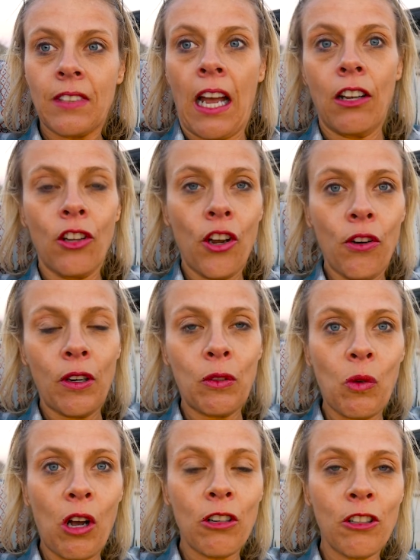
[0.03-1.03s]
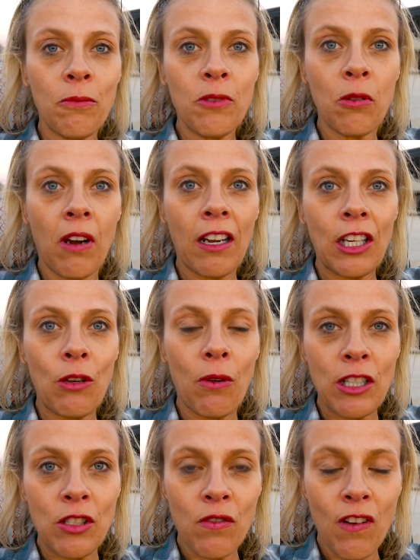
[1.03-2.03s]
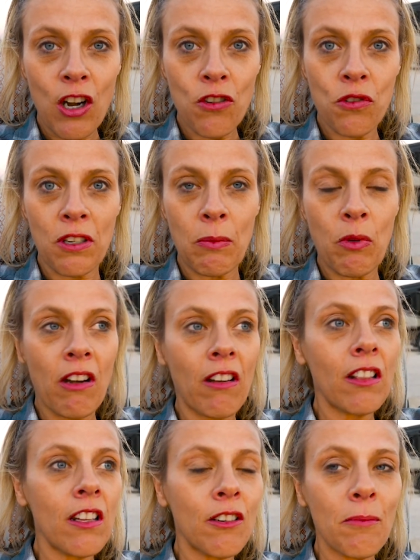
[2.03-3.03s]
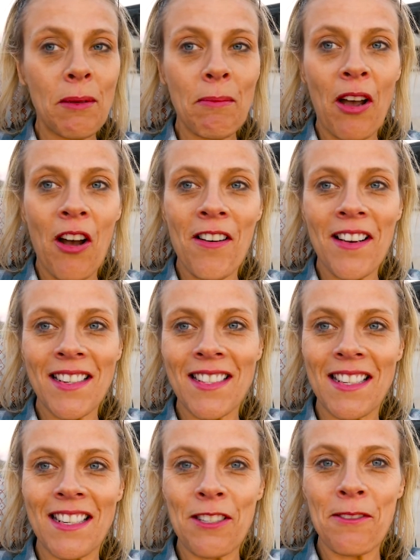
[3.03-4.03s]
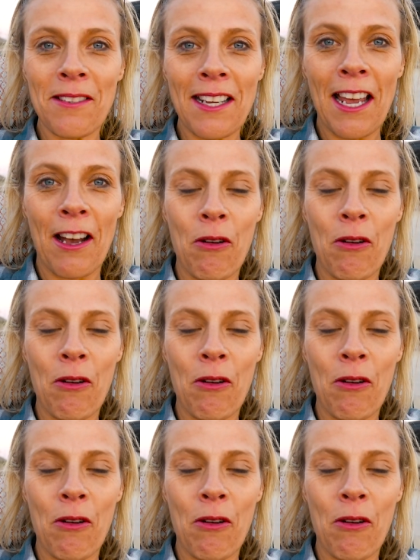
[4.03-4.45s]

Hello and welcome to our US road trip. We're a little bit behind in doing our